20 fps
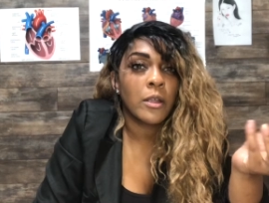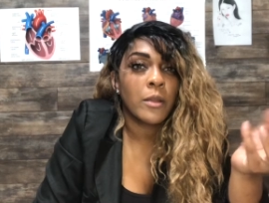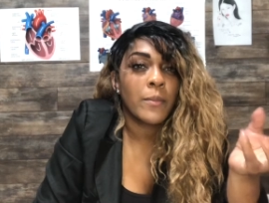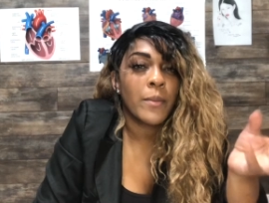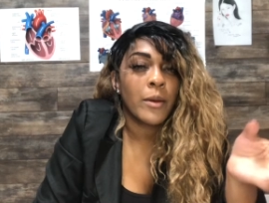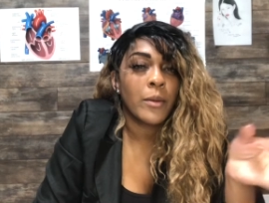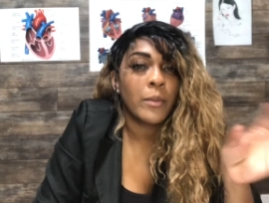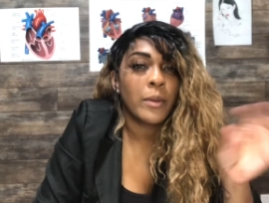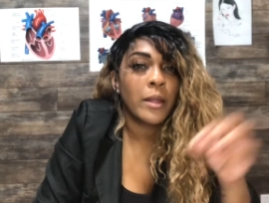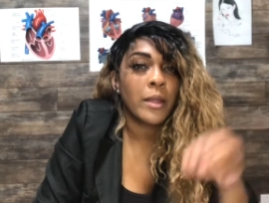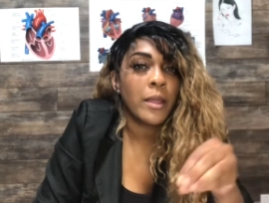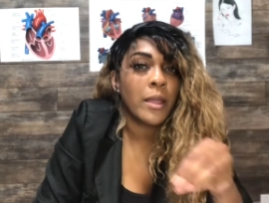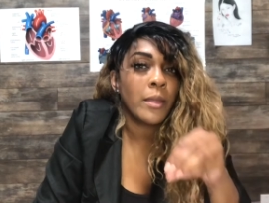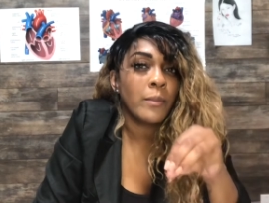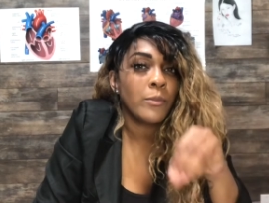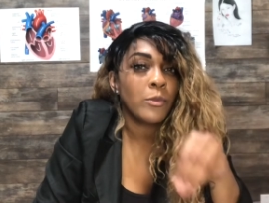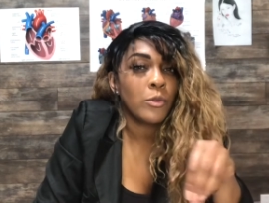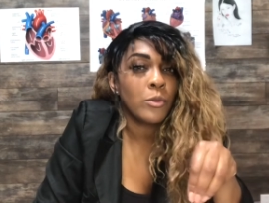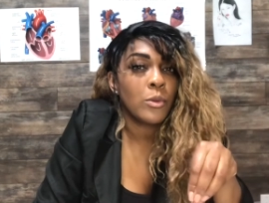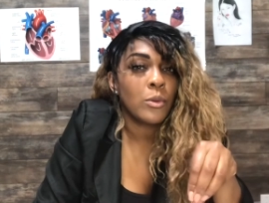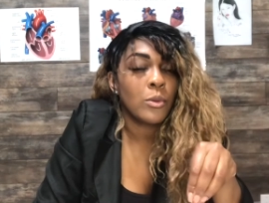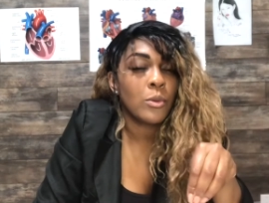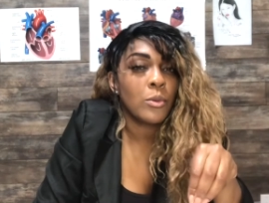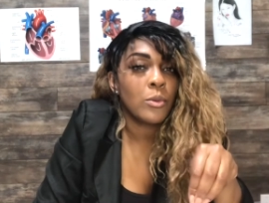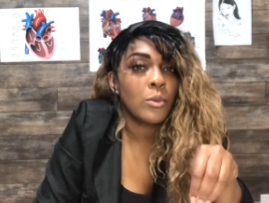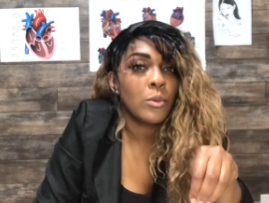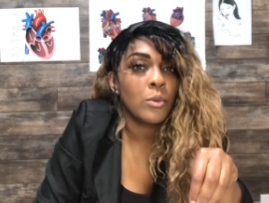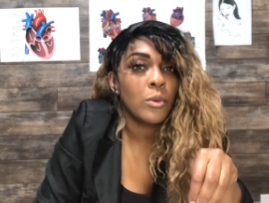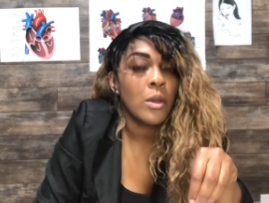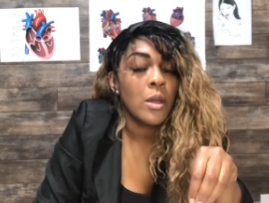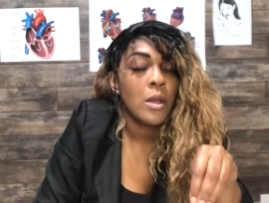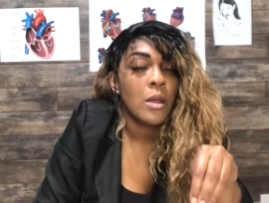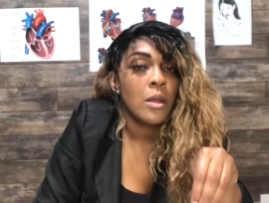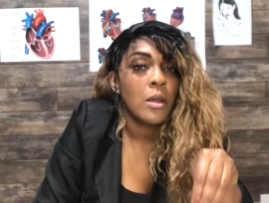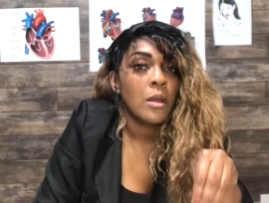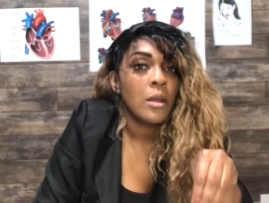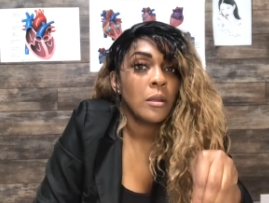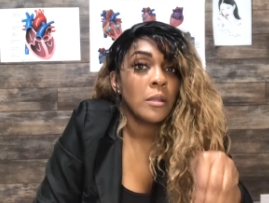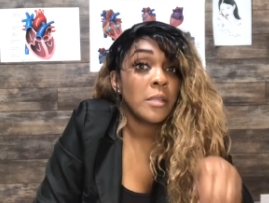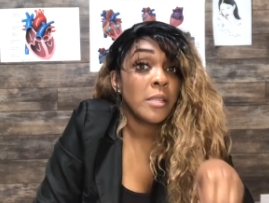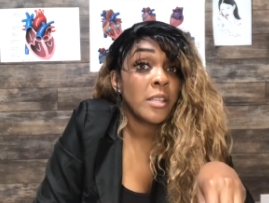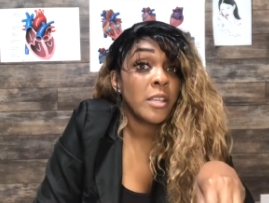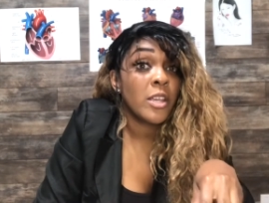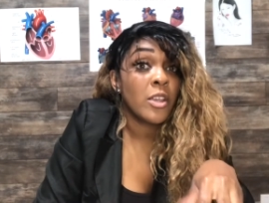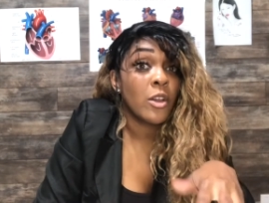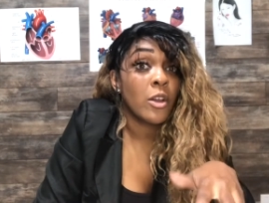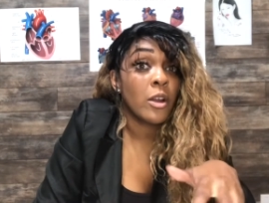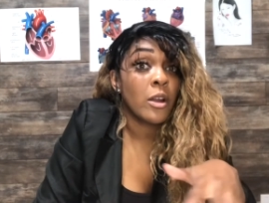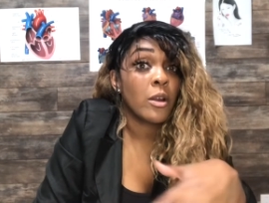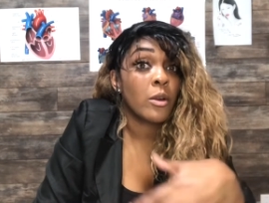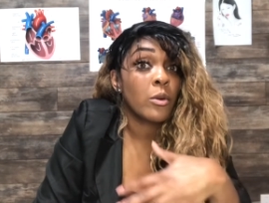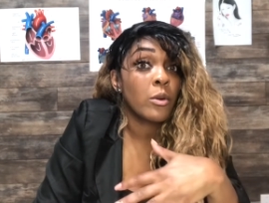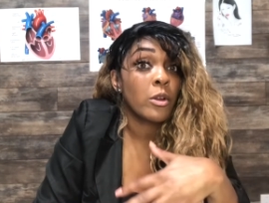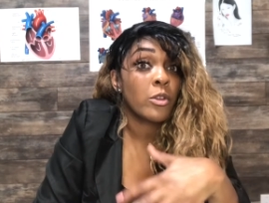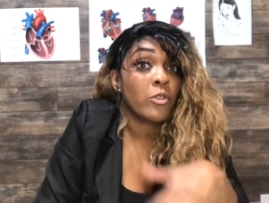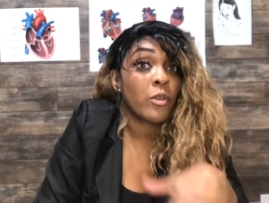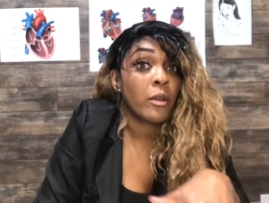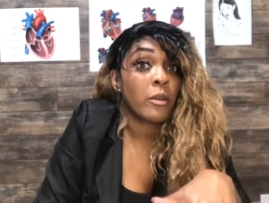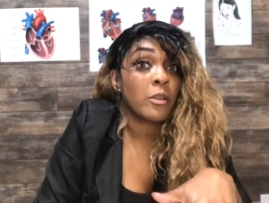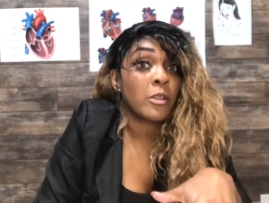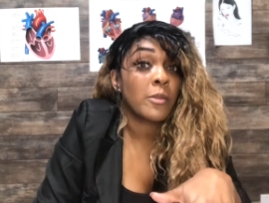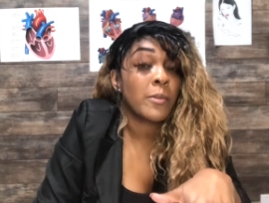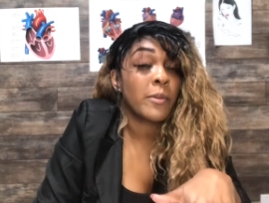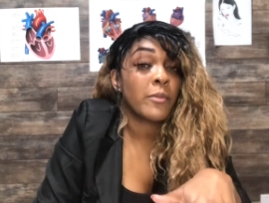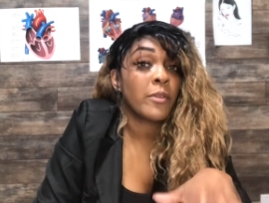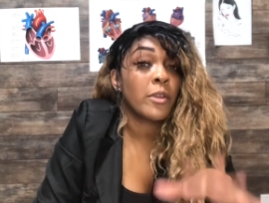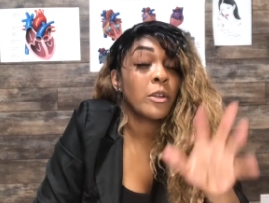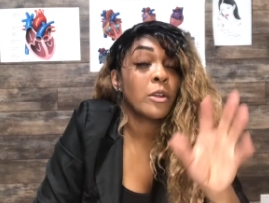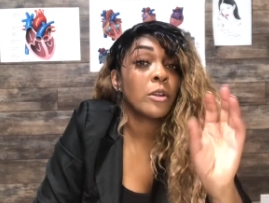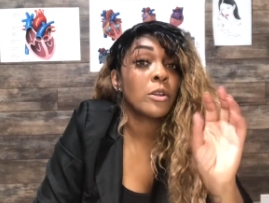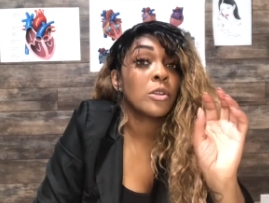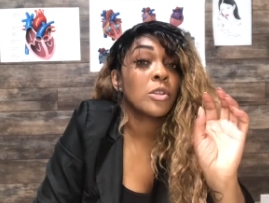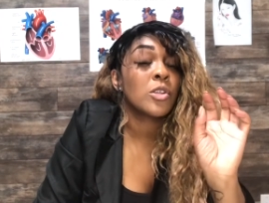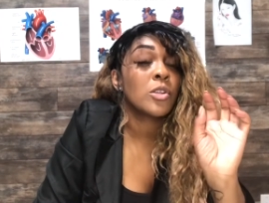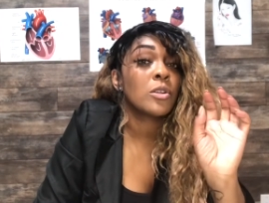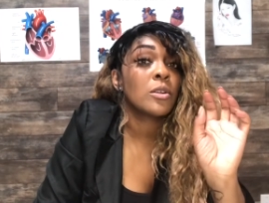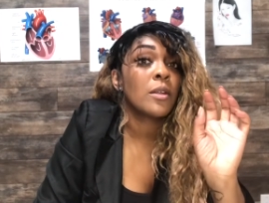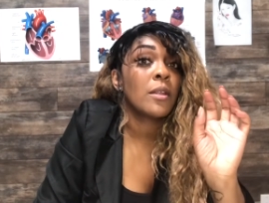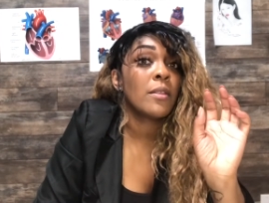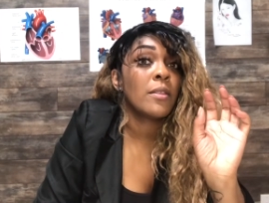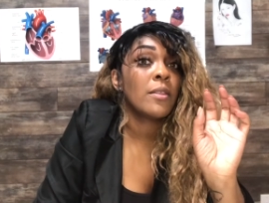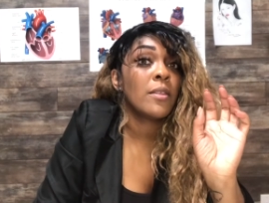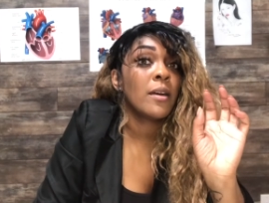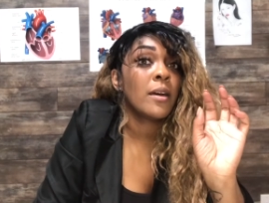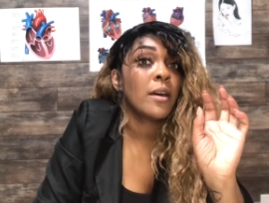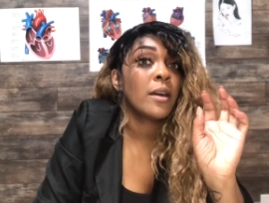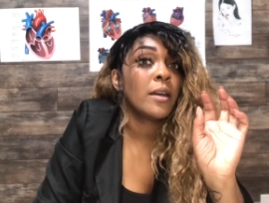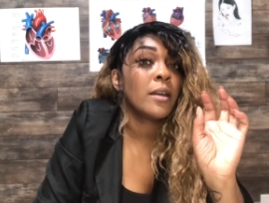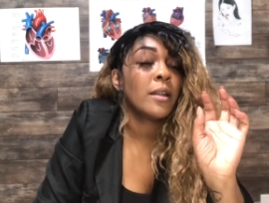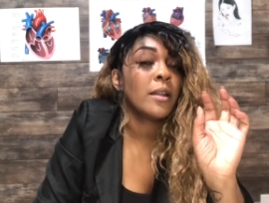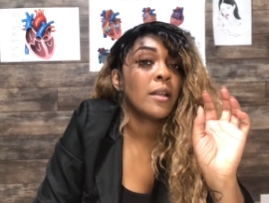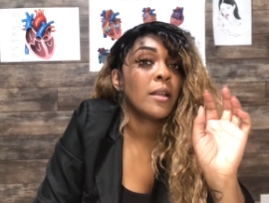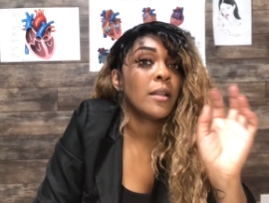about when it came to TR or tricuspid regurge that